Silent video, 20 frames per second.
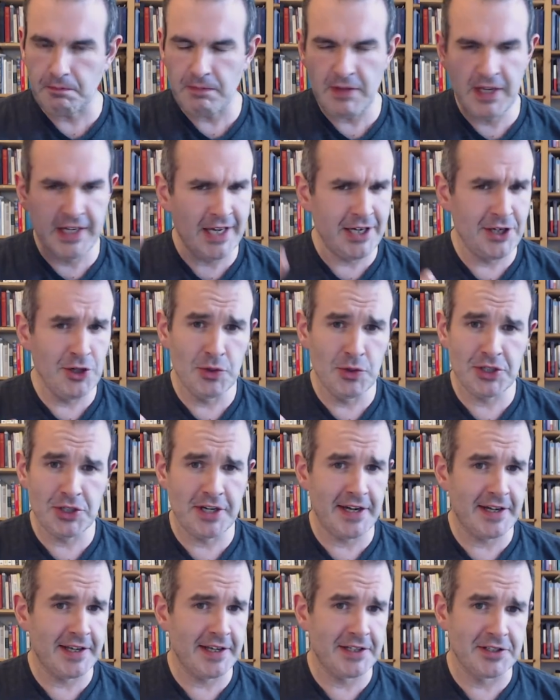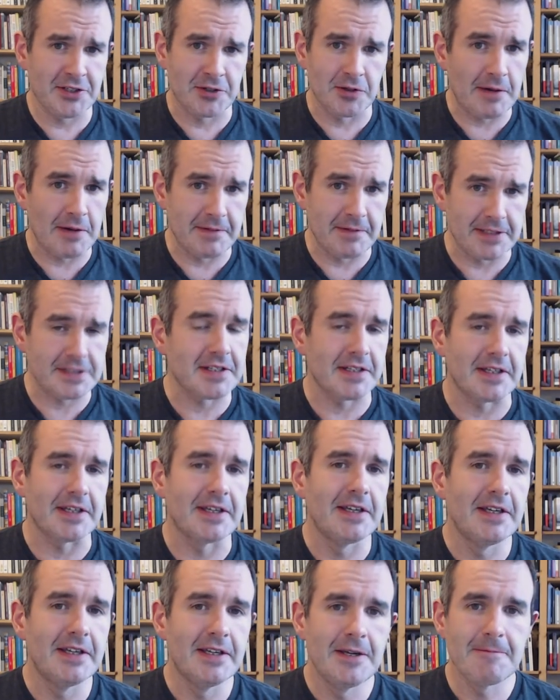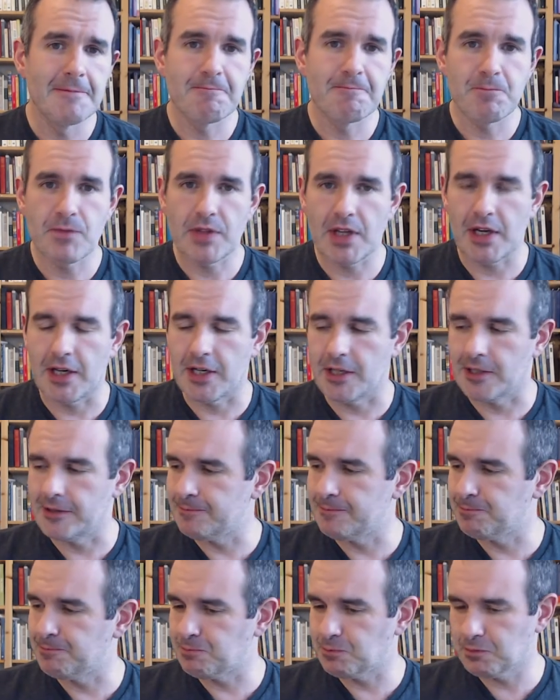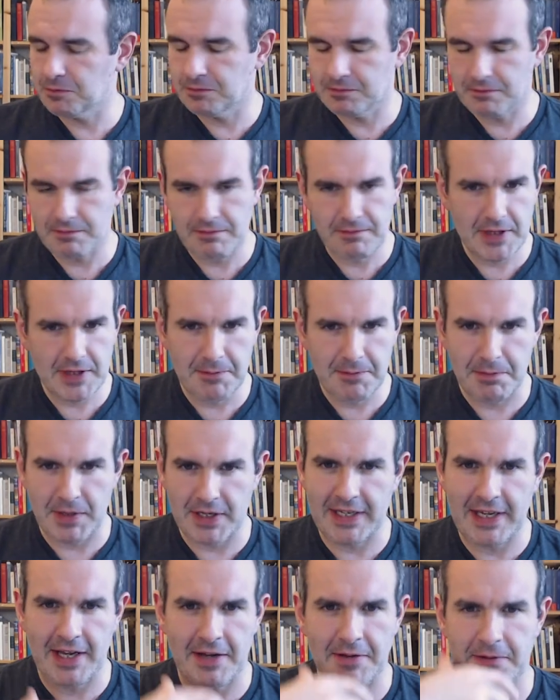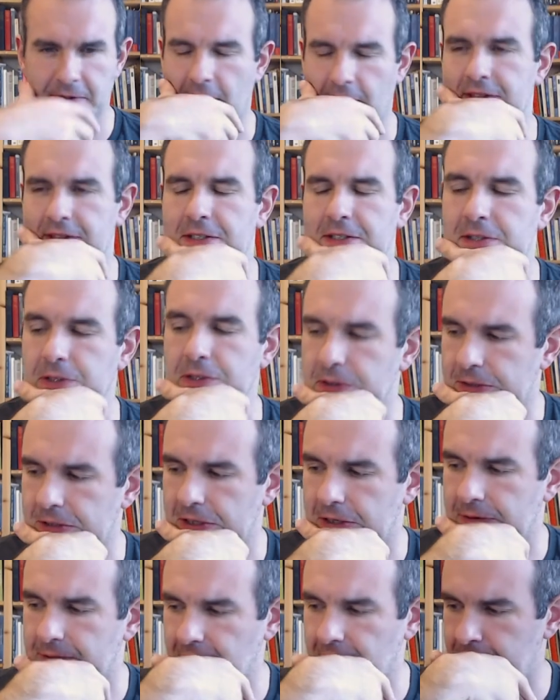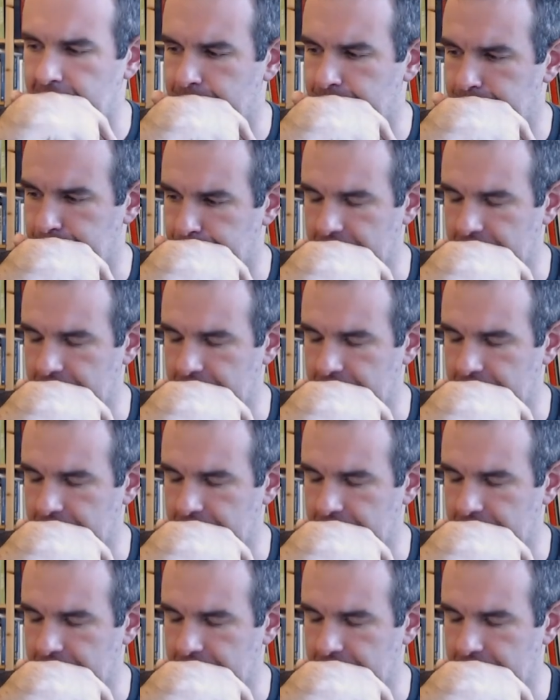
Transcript: of know what you're getting into, obviously. But yeah, God, this is good stuff. Well,